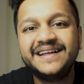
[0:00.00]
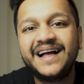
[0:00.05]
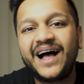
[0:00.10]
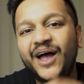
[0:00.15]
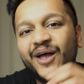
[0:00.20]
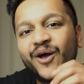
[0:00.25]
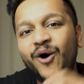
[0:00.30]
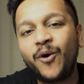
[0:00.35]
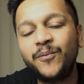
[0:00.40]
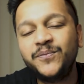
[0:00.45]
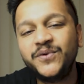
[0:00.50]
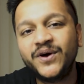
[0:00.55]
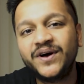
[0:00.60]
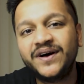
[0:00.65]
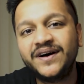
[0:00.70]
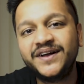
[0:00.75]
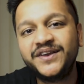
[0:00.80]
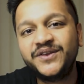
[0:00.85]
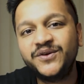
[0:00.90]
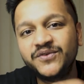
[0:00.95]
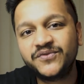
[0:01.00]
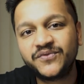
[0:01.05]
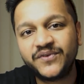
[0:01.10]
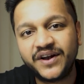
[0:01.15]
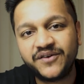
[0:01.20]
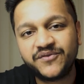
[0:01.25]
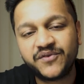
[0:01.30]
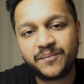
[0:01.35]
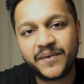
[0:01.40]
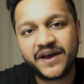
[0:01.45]
I hope you heard useful
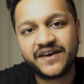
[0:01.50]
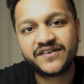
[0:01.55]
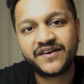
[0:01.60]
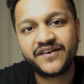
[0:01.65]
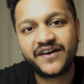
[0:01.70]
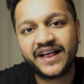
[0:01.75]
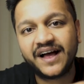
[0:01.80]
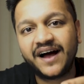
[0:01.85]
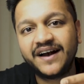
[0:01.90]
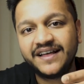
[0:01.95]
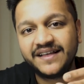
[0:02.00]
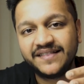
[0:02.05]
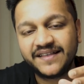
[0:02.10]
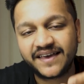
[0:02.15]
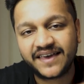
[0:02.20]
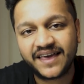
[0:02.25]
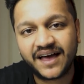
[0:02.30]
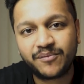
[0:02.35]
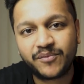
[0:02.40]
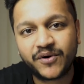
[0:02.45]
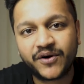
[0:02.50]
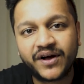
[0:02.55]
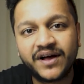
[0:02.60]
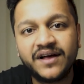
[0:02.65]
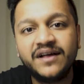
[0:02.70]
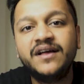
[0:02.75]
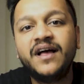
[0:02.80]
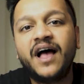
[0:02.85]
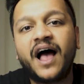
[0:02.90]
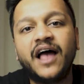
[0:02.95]
information regarding the
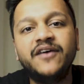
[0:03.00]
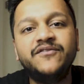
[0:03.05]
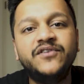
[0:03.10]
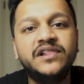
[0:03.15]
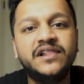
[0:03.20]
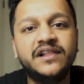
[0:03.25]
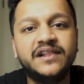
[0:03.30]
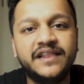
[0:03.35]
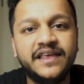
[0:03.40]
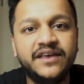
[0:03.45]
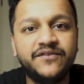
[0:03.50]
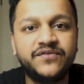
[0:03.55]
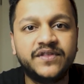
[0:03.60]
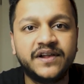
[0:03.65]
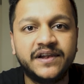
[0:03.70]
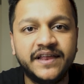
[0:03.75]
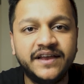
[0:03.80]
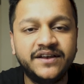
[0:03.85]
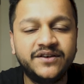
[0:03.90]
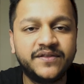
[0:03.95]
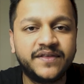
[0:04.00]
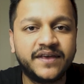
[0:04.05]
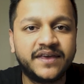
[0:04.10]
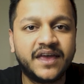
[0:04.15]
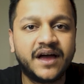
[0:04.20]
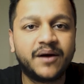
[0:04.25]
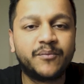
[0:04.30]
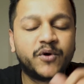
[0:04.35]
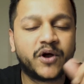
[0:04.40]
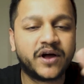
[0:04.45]
camera. I will leave the link to the
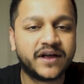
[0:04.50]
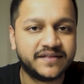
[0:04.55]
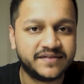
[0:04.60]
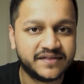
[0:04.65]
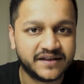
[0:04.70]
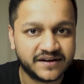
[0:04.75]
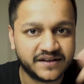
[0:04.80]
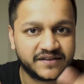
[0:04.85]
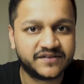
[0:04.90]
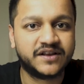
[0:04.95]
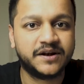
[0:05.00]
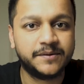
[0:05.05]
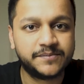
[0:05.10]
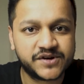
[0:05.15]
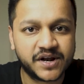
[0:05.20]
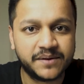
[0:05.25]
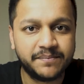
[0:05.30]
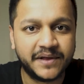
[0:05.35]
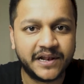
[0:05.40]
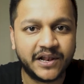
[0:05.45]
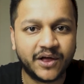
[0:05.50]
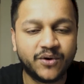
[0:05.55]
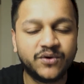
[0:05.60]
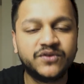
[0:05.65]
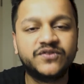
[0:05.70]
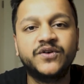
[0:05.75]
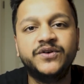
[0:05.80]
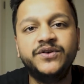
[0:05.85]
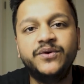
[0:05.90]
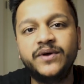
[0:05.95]
camera in the description below
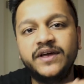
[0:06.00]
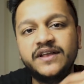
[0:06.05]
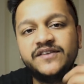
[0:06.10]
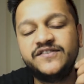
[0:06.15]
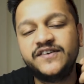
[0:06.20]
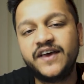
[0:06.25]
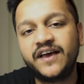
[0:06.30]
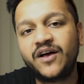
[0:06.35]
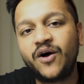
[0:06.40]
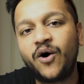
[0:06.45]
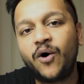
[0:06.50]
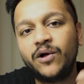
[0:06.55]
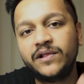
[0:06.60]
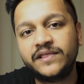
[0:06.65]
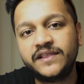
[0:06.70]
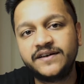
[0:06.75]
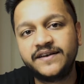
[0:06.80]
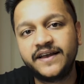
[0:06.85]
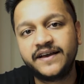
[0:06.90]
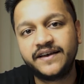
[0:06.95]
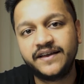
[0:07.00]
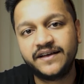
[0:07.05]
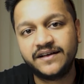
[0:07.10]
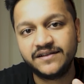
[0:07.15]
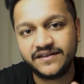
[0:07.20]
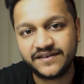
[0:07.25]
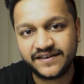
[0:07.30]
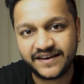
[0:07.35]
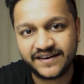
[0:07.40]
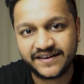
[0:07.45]
so you can check all the
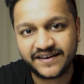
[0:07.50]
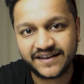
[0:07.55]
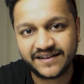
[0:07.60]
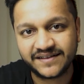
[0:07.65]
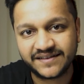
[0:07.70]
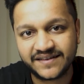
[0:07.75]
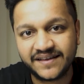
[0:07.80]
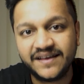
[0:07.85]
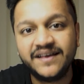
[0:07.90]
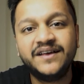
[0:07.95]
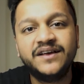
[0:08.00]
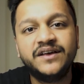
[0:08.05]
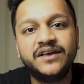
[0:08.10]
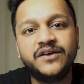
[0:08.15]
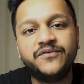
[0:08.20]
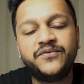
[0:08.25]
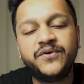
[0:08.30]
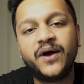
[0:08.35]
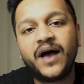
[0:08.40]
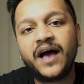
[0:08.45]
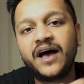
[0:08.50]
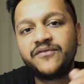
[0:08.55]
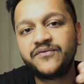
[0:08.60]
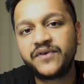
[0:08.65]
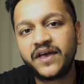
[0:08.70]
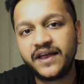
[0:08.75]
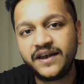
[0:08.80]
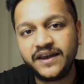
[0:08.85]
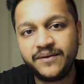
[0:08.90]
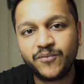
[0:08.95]
technical details. If you
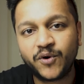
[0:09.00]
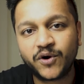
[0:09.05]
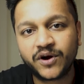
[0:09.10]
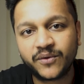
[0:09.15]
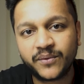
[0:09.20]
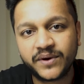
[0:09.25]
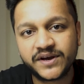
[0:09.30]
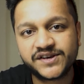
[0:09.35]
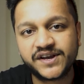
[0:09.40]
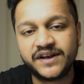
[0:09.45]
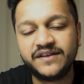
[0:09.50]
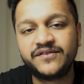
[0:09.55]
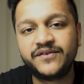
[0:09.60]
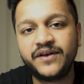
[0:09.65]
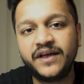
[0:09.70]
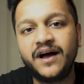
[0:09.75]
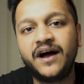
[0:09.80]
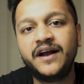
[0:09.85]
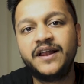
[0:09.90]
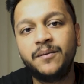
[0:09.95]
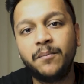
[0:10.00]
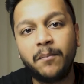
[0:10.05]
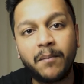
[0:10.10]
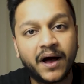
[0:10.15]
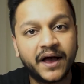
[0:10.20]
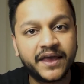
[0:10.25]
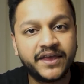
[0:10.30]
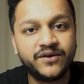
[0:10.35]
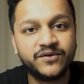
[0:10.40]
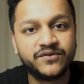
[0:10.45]
have any more questions regarding
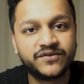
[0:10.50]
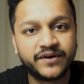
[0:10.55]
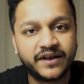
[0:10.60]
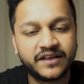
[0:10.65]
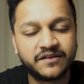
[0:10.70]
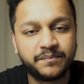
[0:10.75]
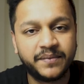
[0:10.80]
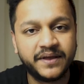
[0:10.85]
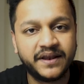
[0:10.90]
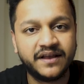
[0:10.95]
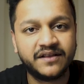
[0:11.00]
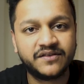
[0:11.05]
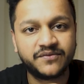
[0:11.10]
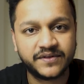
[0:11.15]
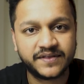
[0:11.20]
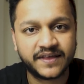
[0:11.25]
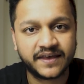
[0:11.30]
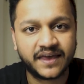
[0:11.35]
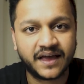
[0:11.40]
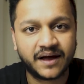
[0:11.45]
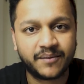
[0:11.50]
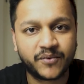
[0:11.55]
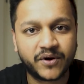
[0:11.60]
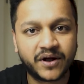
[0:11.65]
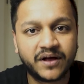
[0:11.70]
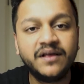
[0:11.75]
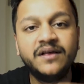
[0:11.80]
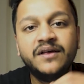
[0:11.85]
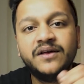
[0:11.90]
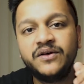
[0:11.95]
my user experience with the
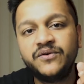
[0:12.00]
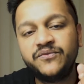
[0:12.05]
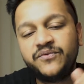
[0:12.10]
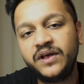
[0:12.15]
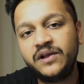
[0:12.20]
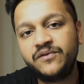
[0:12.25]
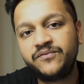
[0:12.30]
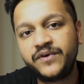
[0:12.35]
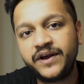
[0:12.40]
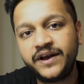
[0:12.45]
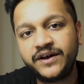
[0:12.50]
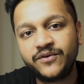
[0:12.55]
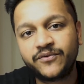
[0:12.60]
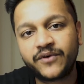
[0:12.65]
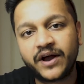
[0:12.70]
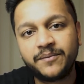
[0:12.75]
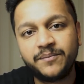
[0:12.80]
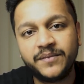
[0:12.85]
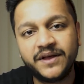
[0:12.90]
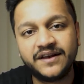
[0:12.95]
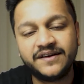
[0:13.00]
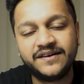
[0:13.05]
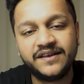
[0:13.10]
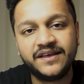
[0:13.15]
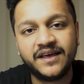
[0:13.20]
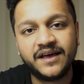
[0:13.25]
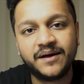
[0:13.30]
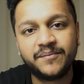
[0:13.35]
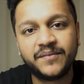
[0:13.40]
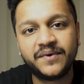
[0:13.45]
camera, feel free to write me a
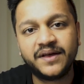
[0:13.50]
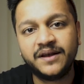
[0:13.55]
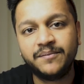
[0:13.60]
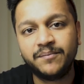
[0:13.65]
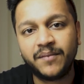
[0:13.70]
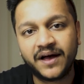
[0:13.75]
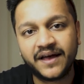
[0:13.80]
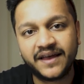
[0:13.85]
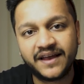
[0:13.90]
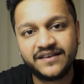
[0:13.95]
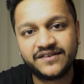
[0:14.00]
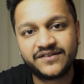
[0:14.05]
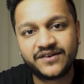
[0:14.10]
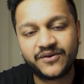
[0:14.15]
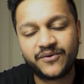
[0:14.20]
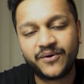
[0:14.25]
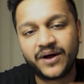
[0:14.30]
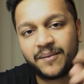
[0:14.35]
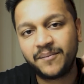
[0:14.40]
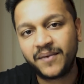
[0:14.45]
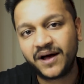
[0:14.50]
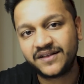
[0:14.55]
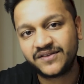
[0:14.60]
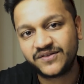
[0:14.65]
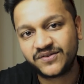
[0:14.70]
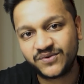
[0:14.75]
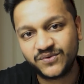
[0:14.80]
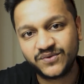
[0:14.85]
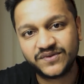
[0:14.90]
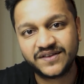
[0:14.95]
DM in my Instagram at
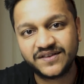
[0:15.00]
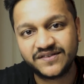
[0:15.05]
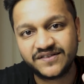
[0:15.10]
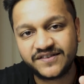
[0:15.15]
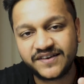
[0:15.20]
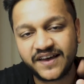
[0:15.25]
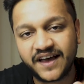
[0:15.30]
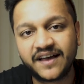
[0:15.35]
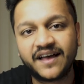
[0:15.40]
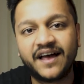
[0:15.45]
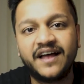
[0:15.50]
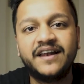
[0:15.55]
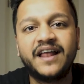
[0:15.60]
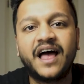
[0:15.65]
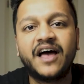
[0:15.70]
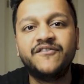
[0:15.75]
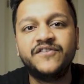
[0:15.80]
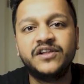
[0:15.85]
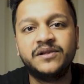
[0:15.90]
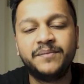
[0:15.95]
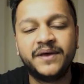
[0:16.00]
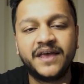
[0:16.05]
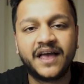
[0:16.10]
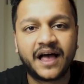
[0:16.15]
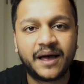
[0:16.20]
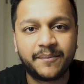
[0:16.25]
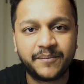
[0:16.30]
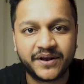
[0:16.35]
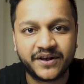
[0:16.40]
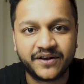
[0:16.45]
SusansJack and I will be
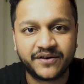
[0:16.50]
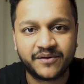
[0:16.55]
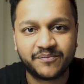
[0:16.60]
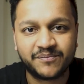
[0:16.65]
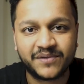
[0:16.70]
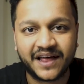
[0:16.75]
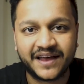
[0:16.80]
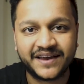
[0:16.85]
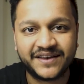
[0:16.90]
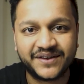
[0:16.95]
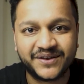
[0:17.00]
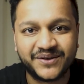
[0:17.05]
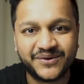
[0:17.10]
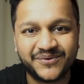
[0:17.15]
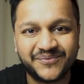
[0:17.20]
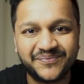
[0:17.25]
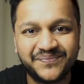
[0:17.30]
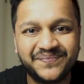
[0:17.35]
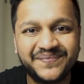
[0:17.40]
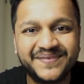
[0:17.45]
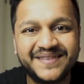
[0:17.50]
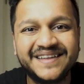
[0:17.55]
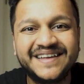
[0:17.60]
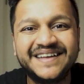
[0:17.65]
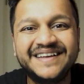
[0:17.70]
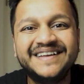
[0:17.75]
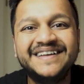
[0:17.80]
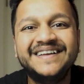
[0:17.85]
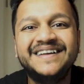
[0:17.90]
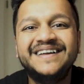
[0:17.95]
happy to reply to you.
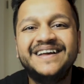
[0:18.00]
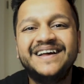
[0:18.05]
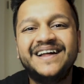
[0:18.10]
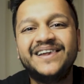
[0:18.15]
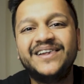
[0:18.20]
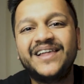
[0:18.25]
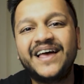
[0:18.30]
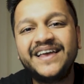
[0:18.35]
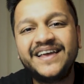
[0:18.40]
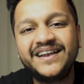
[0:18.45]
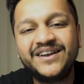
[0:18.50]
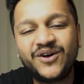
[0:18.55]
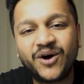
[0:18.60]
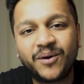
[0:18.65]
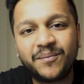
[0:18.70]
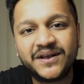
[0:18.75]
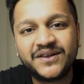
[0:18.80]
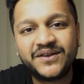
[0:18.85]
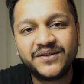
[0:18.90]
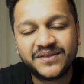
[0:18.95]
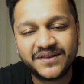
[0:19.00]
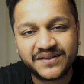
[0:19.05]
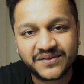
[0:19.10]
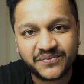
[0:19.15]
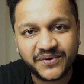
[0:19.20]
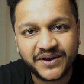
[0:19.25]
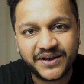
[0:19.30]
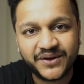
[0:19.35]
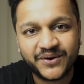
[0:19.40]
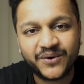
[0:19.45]
Like and comment to this
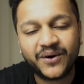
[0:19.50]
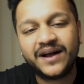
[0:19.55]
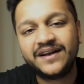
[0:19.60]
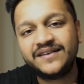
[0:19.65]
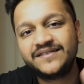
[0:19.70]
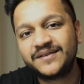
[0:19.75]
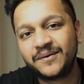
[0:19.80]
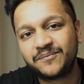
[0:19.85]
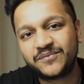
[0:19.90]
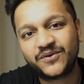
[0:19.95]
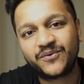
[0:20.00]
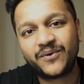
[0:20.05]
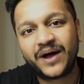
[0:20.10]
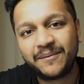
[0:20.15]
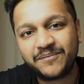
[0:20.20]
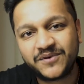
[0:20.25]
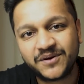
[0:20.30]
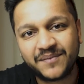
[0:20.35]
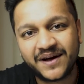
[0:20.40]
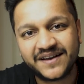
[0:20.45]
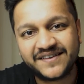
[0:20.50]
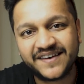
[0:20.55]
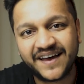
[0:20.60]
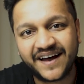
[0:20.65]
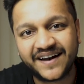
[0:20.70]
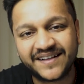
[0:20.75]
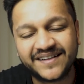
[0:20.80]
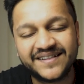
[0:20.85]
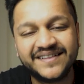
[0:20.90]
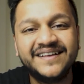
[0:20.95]
video and subscribe to my
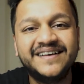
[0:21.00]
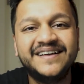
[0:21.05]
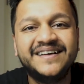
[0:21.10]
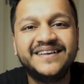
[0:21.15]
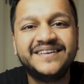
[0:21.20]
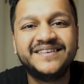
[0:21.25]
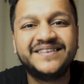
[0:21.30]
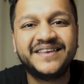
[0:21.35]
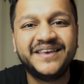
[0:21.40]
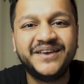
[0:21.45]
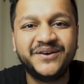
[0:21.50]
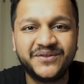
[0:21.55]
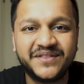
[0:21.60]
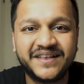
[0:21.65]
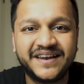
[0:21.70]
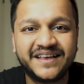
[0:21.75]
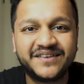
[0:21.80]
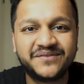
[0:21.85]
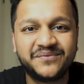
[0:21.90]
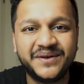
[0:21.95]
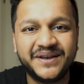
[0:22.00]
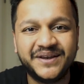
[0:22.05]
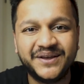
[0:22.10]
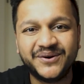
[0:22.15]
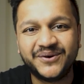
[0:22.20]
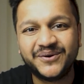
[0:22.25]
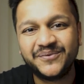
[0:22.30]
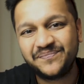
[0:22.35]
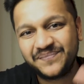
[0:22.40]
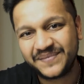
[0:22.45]
channel. See you in the next
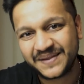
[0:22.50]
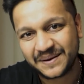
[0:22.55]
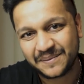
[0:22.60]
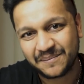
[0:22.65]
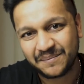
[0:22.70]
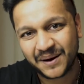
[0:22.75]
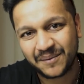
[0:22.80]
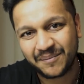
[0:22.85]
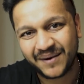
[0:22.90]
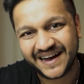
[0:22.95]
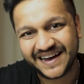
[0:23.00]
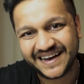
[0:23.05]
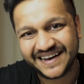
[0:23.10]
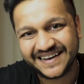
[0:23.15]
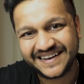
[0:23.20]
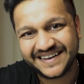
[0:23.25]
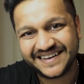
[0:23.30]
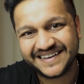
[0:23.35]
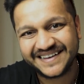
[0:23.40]
video. Bye-bye.